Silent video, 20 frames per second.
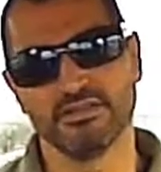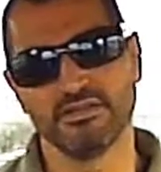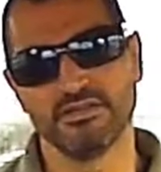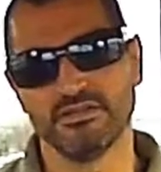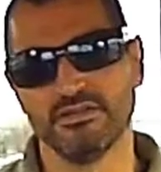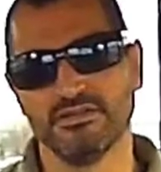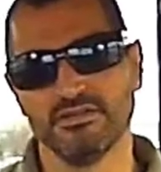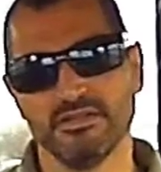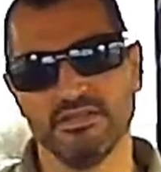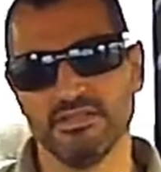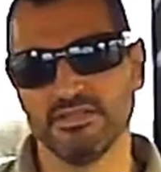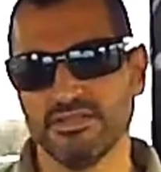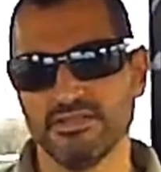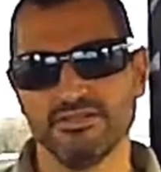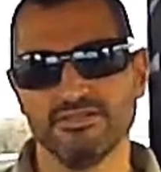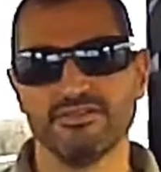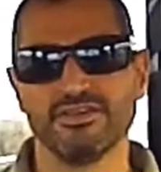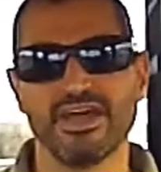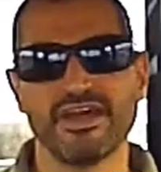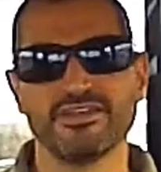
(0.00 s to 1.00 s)
And
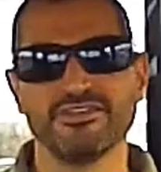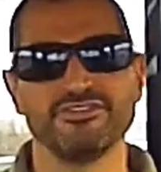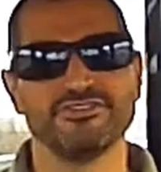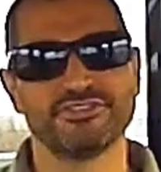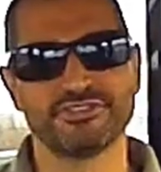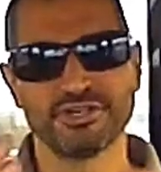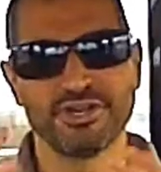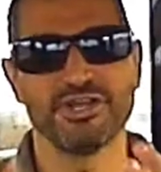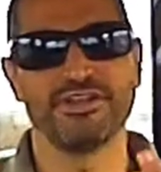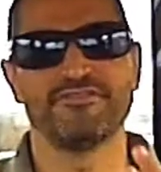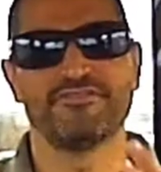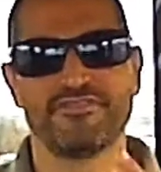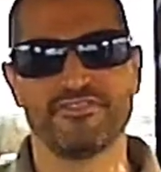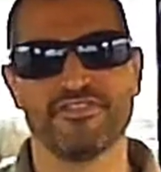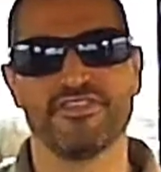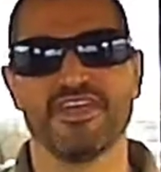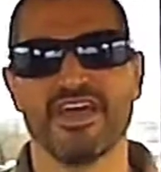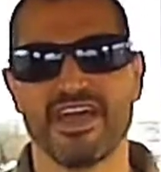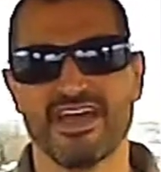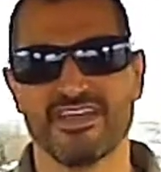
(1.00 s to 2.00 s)
right. Know, how do you train
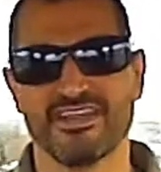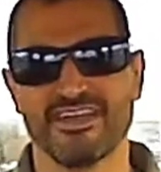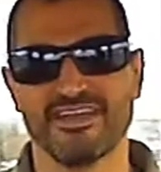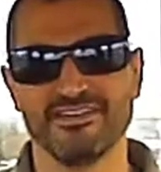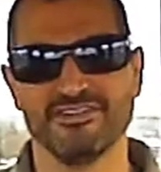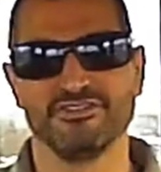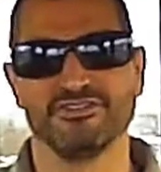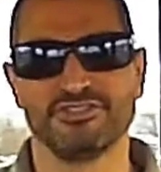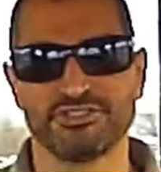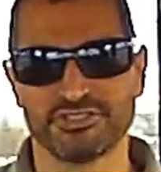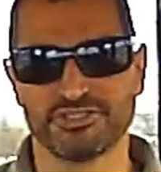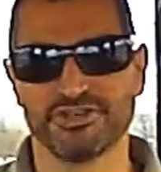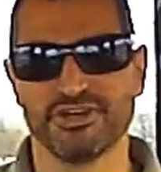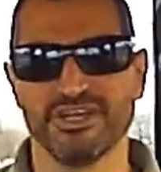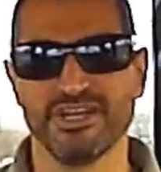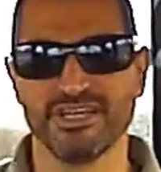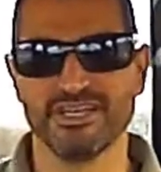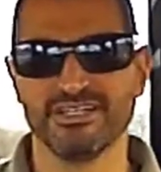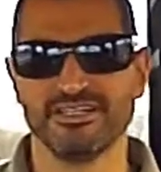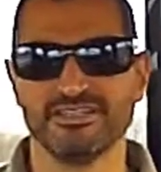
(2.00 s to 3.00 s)
for that? How do you
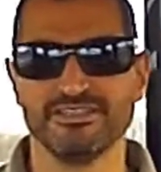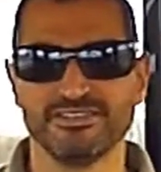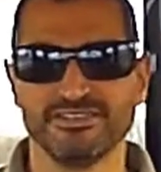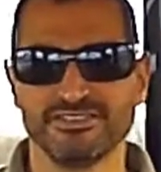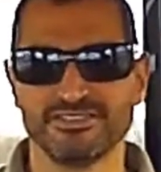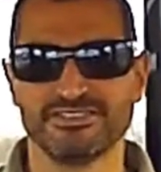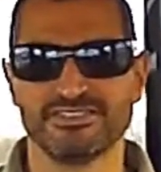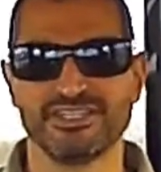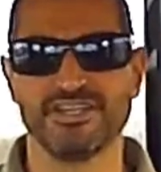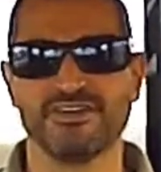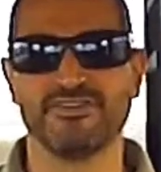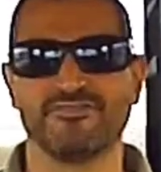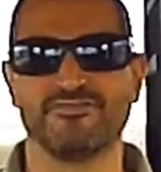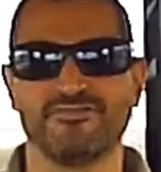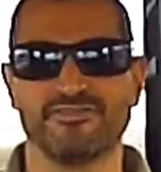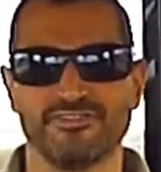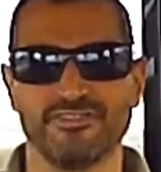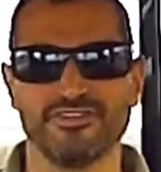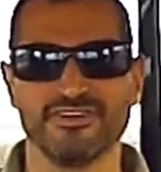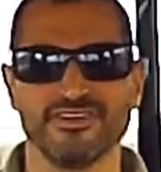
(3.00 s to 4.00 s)
train
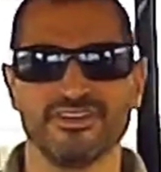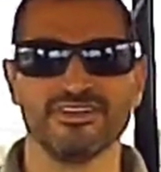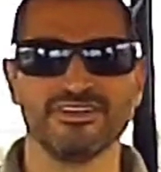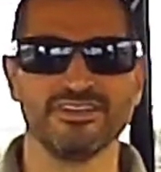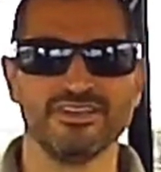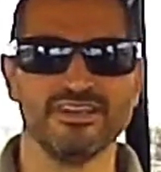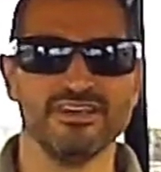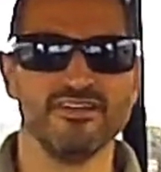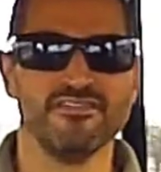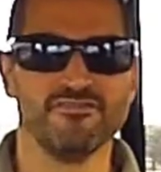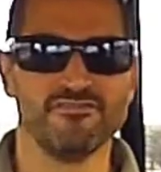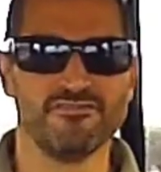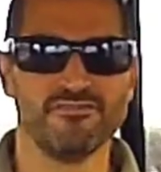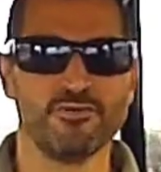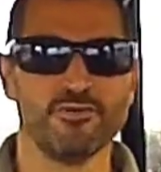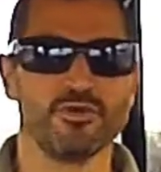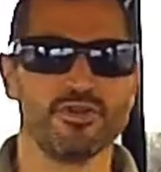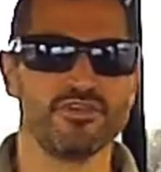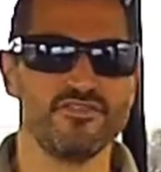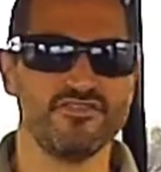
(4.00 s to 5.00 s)
yourself for a
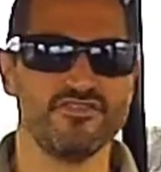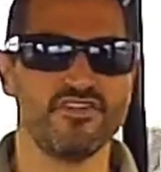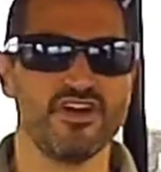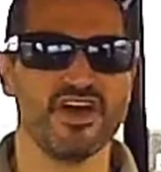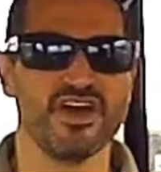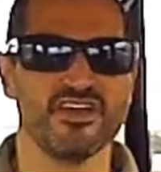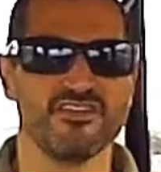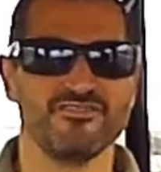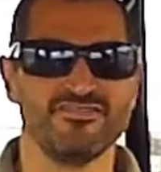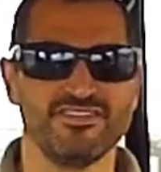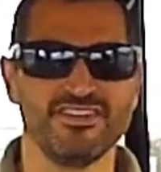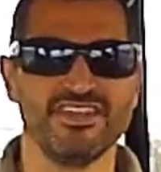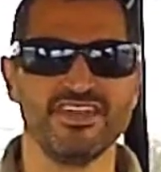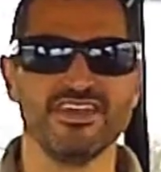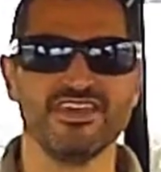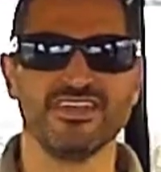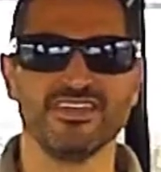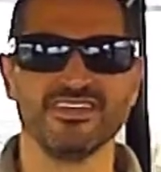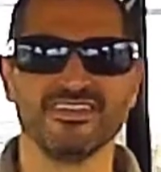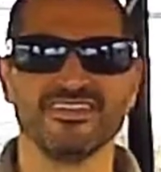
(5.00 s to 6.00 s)
45
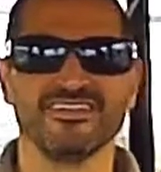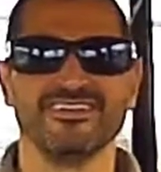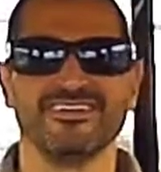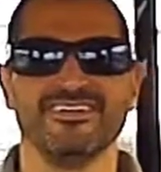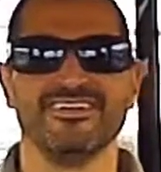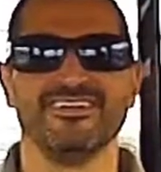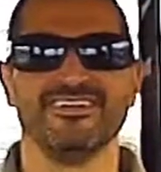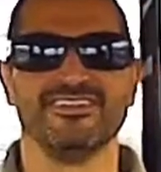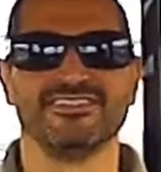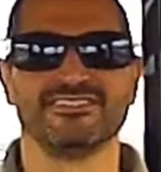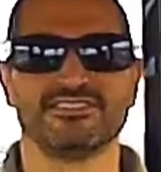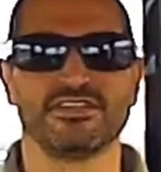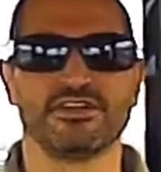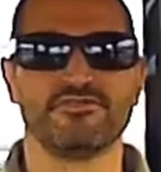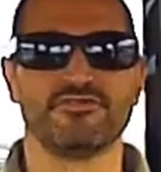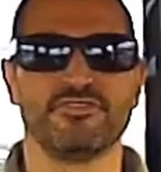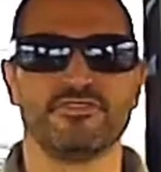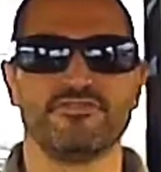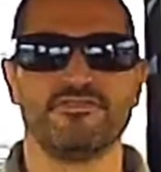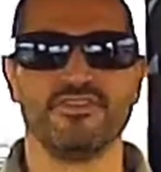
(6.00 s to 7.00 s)
day
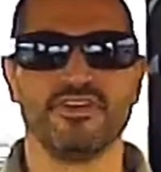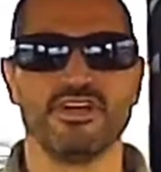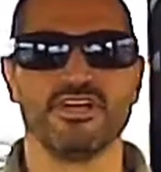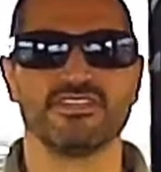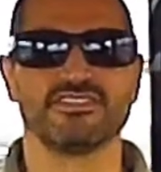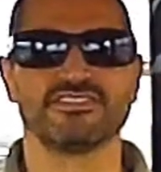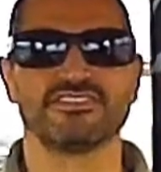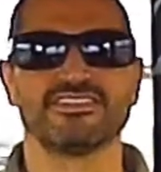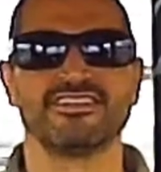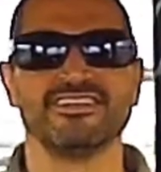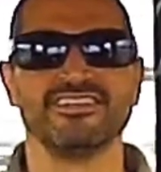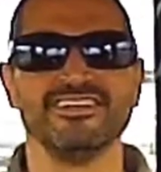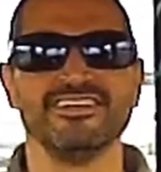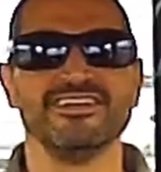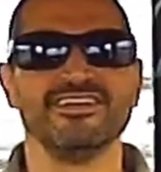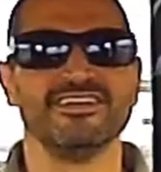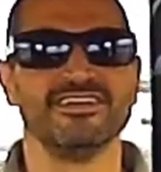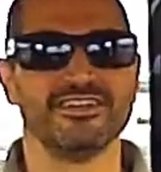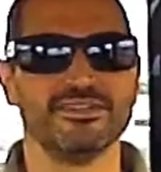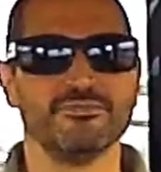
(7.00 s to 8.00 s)
sufferfest
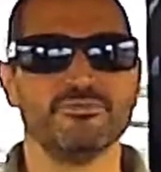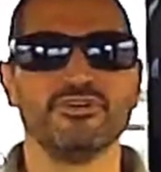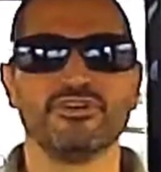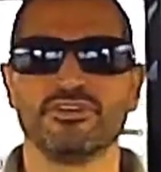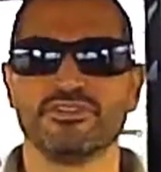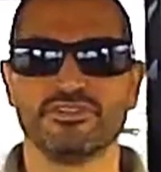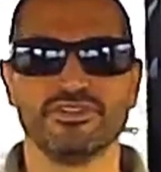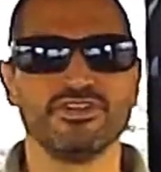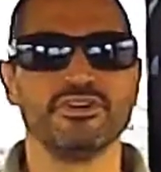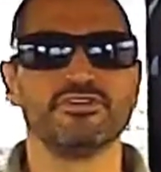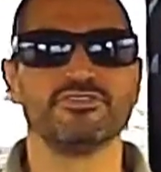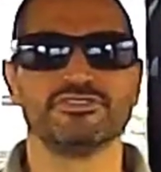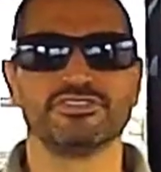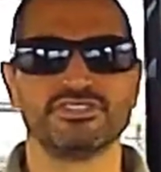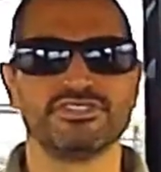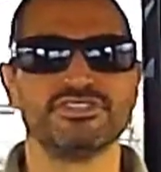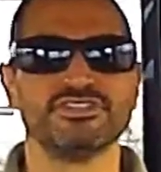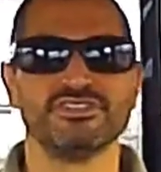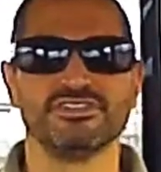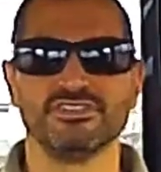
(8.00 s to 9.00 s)
yeah. in the middle of the
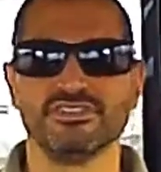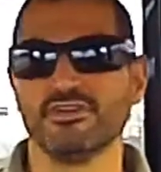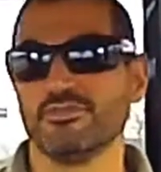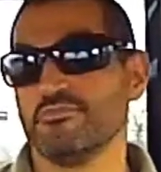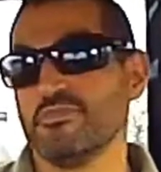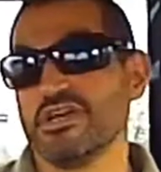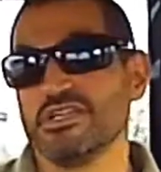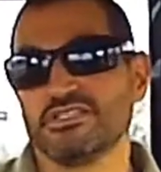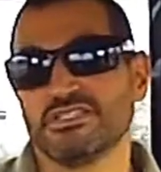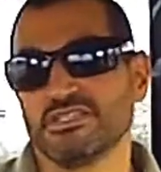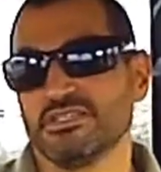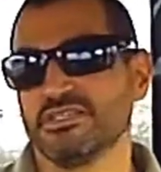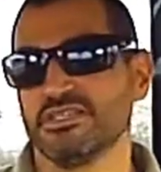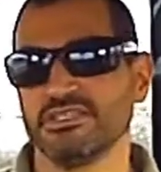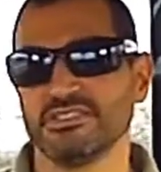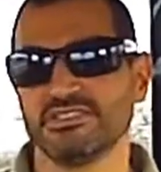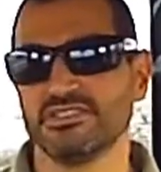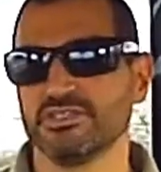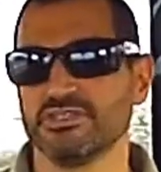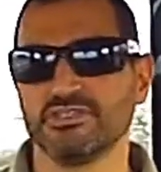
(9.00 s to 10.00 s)
ocean? You know,
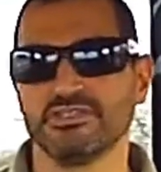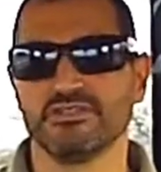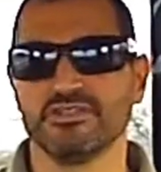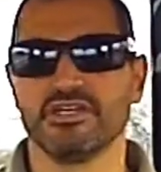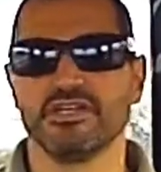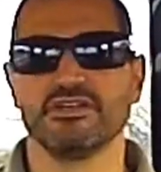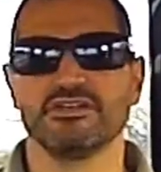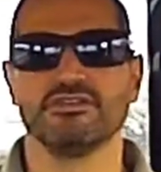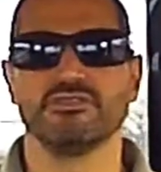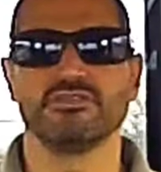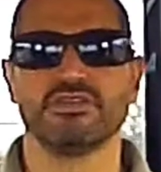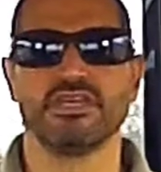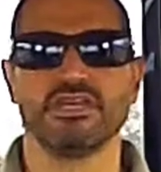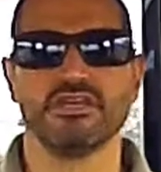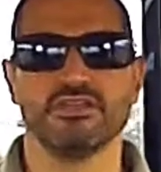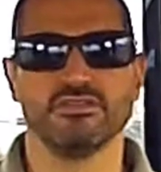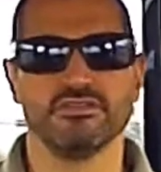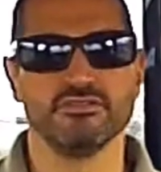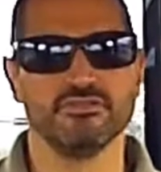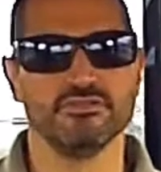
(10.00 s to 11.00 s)
mentally, until you're there, you
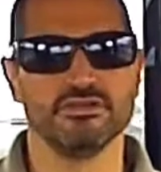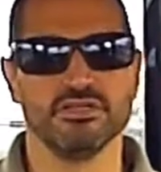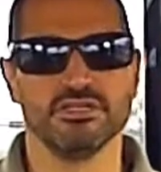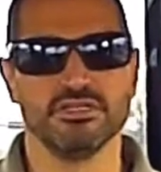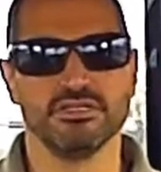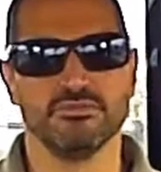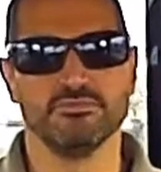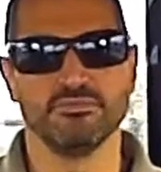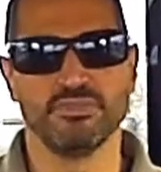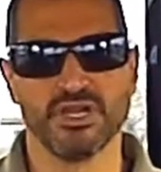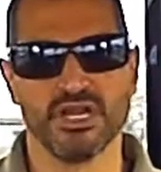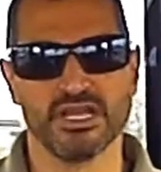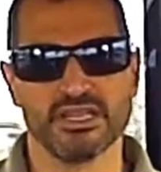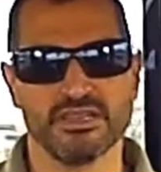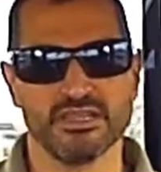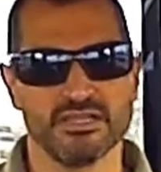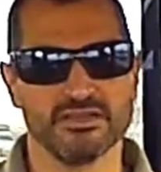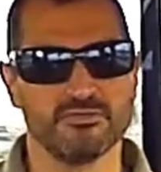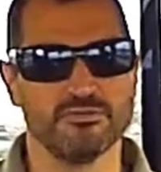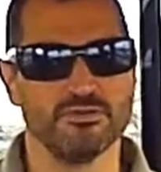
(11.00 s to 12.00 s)
can't do it. But I
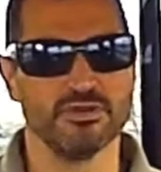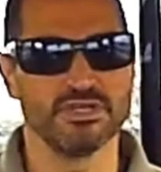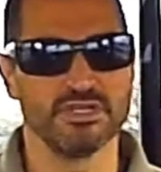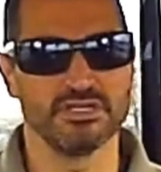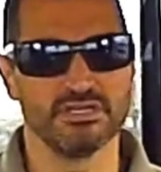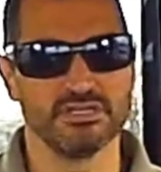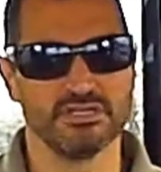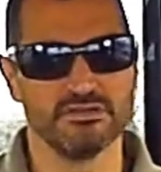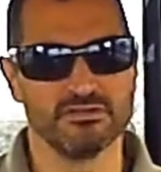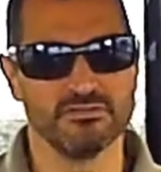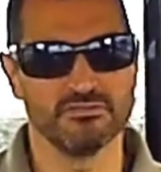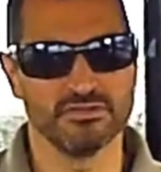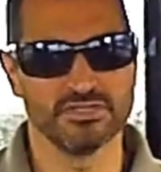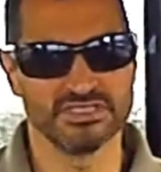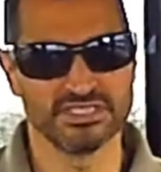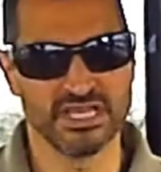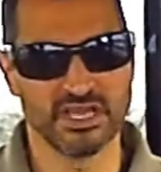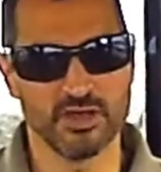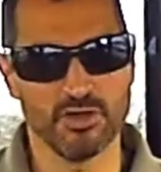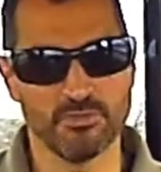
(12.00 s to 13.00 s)
think what
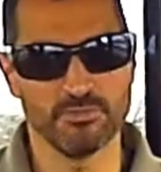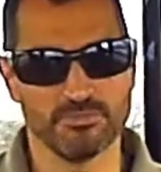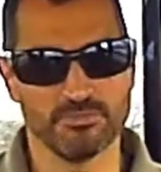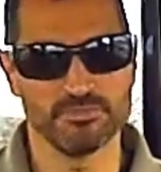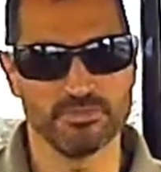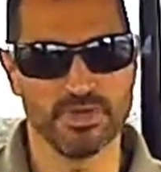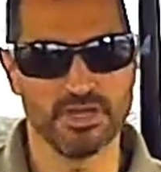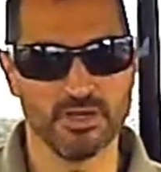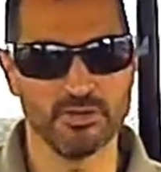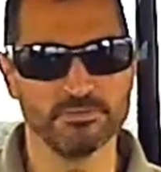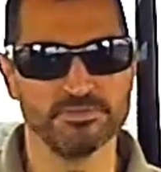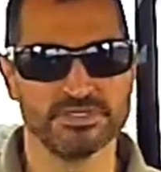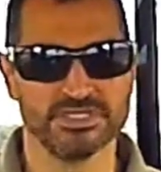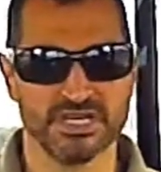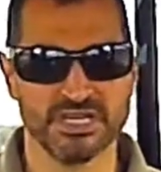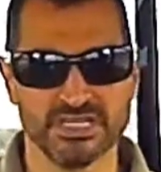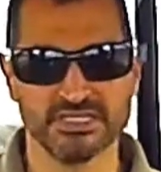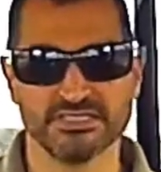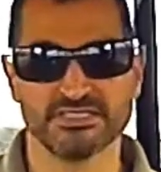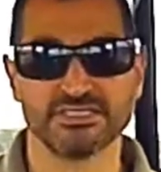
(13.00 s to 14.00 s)
what's help helps
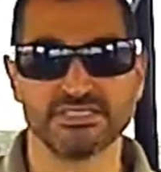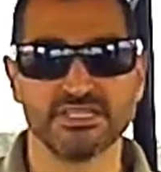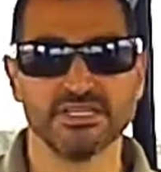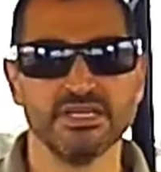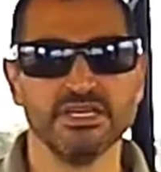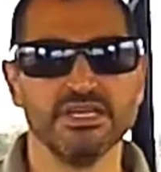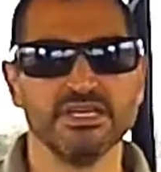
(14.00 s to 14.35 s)
us